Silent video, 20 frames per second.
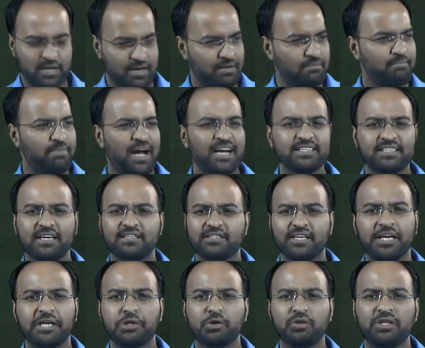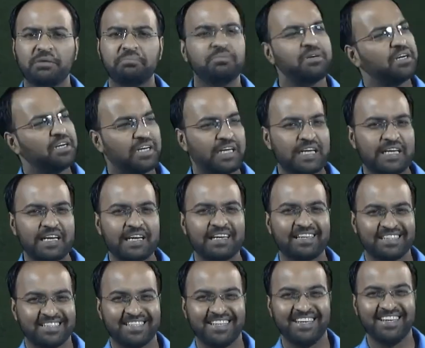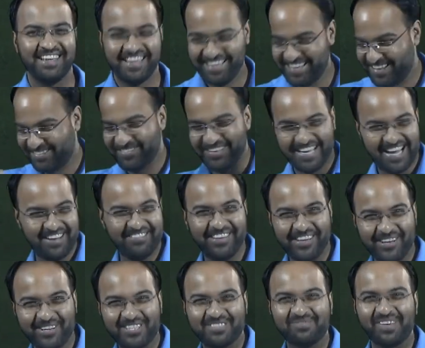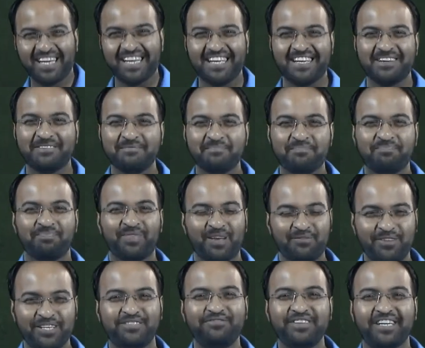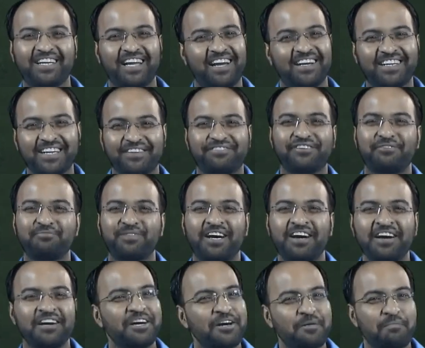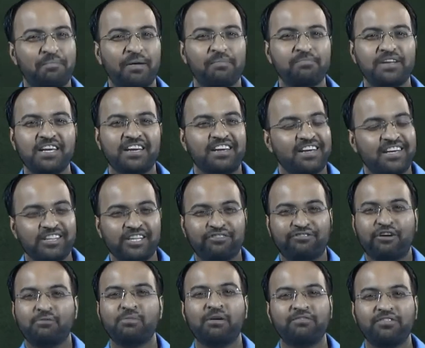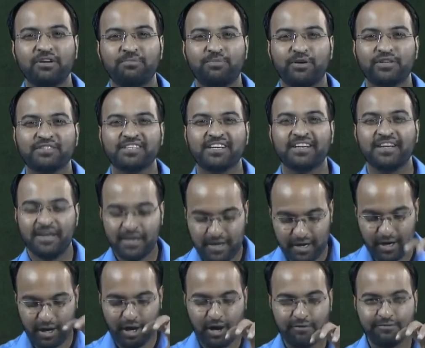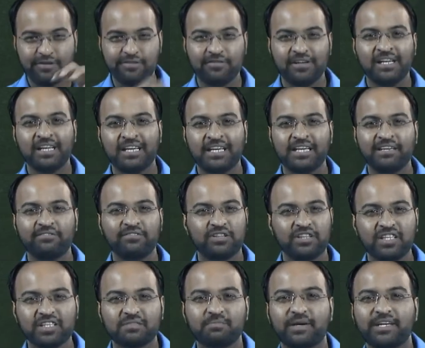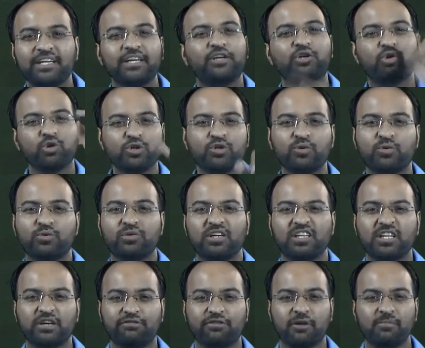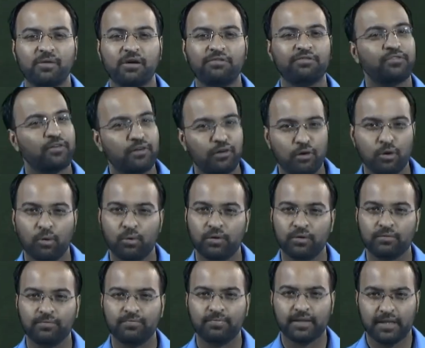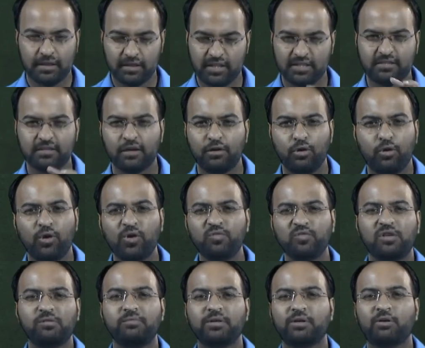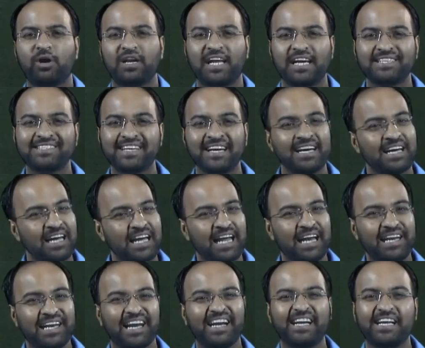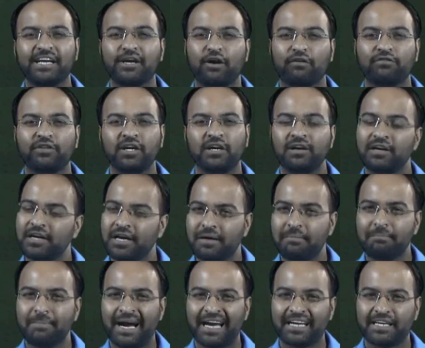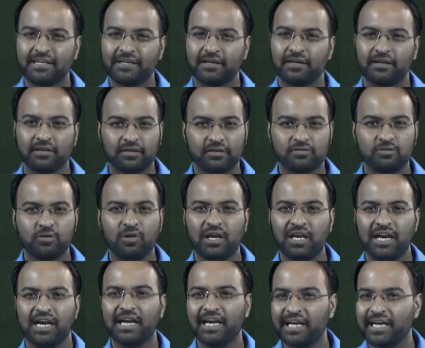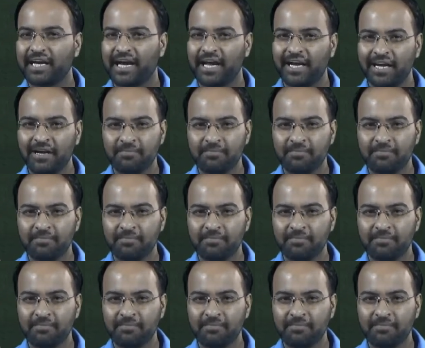Banks are saying to them, okay, see, we have huge money which we collected from the public in the form of deposit. Now we will give this money to you in the form of loan. This loan will be called as a lending of the bank here. So lending and